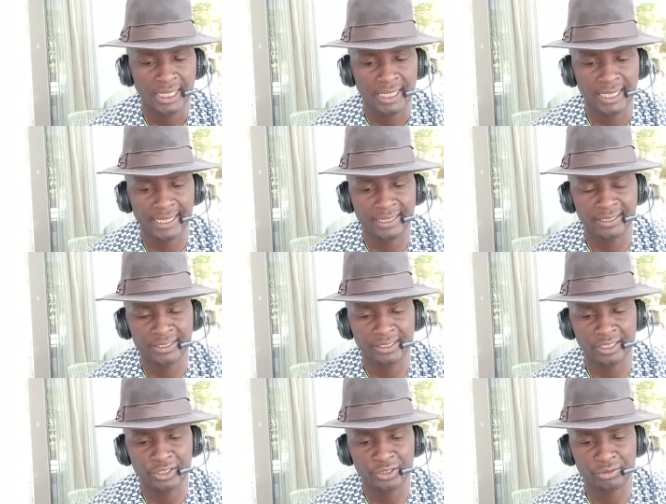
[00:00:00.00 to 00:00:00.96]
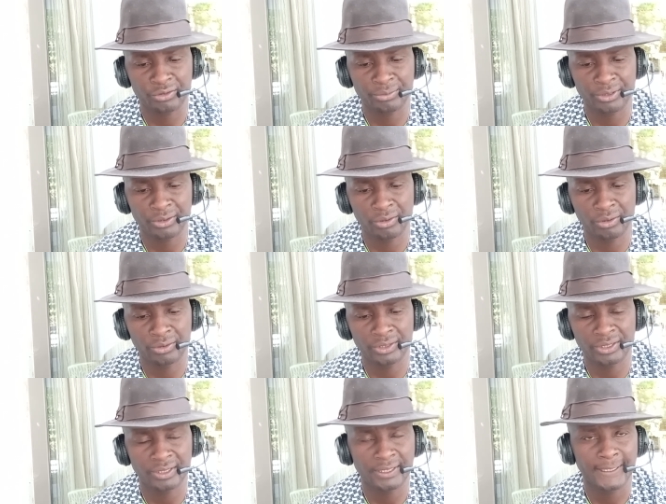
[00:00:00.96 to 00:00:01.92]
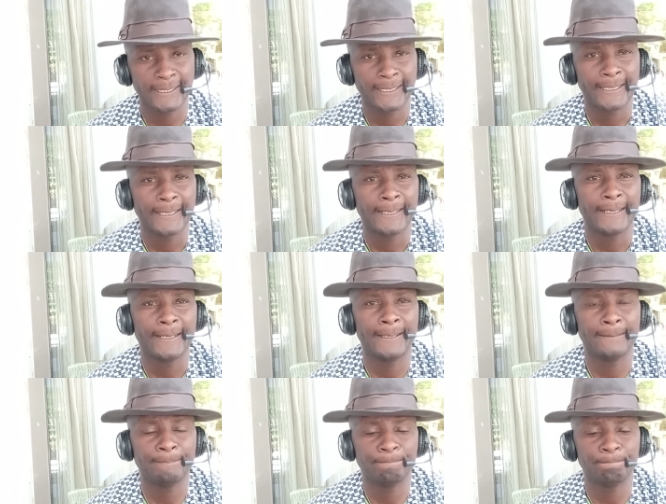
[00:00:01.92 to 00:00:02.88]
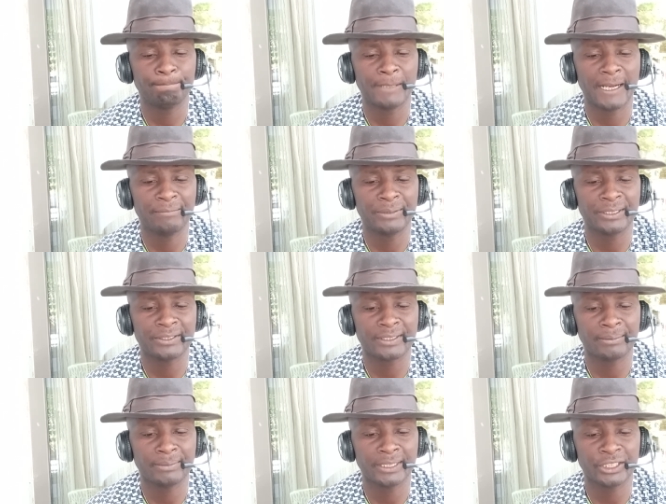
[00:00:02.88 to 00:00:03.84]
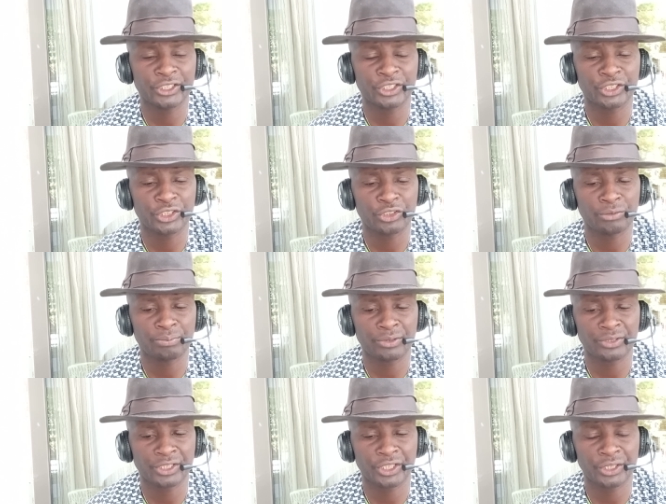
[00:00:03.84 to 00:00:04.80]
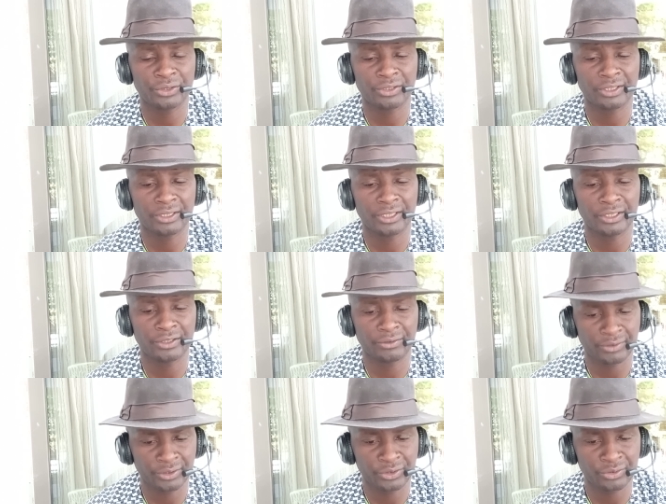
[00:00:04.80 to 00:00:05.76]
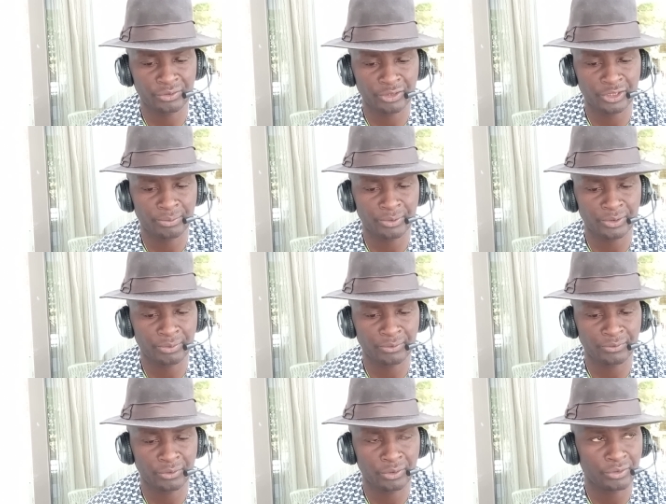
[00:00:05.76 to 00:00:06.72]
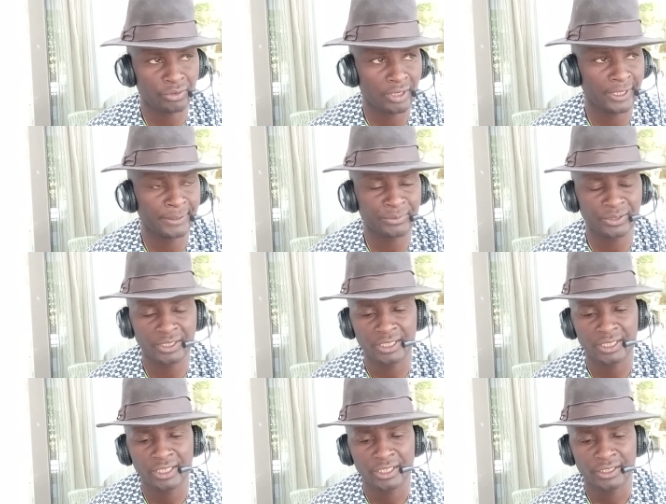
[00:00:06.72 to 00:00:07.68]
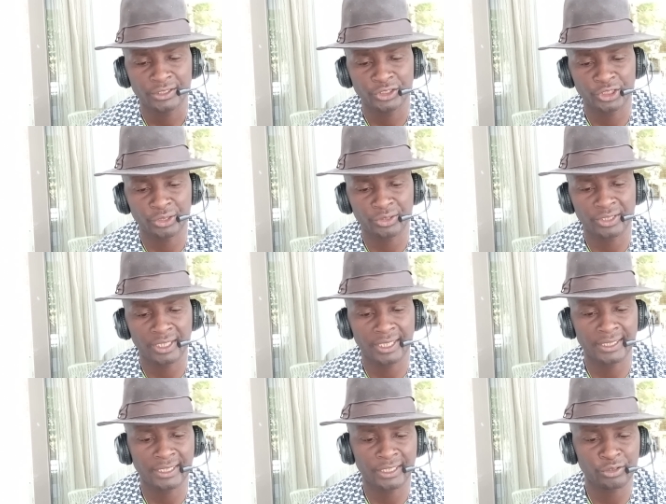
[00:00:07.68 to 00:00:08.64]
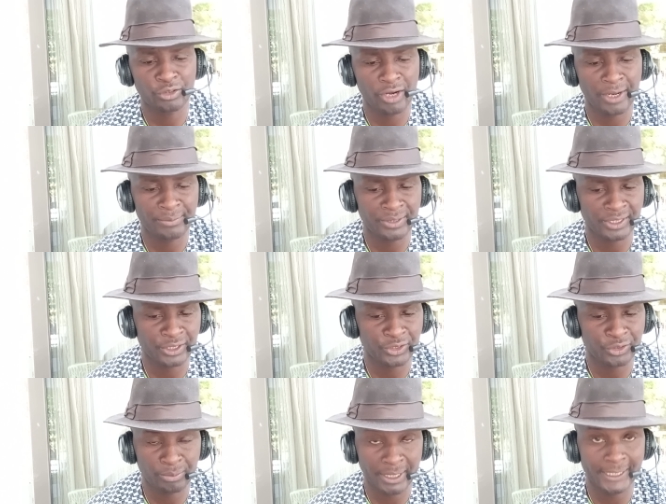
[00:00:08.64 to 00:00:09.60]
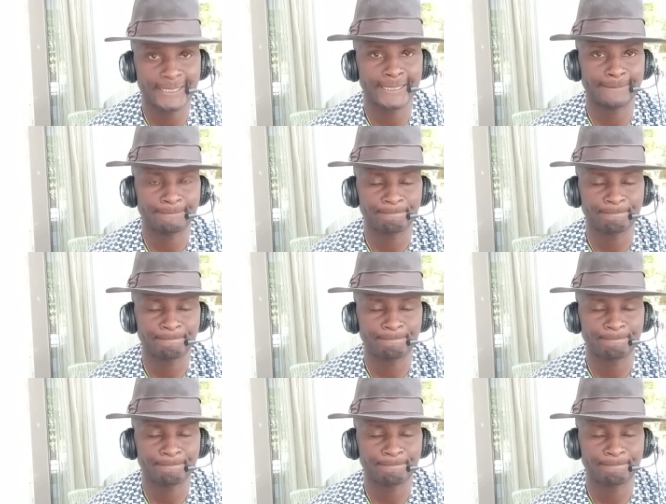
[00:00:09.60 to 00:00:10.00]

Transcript: like the International Criminal Court, have been established to prosecute individuals responsible for crimes, genocide, and crimes against humanity,